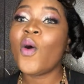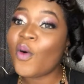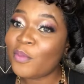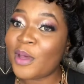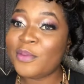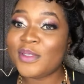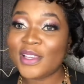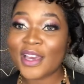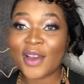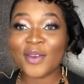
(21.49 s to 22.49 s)
of my
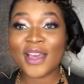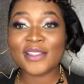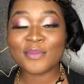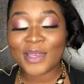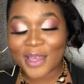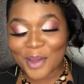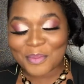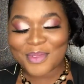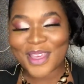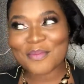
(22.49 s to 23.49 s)
music career to
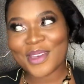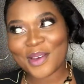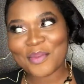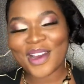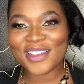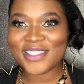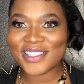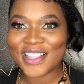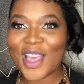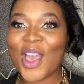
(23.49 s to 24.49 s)
become a makeup artist.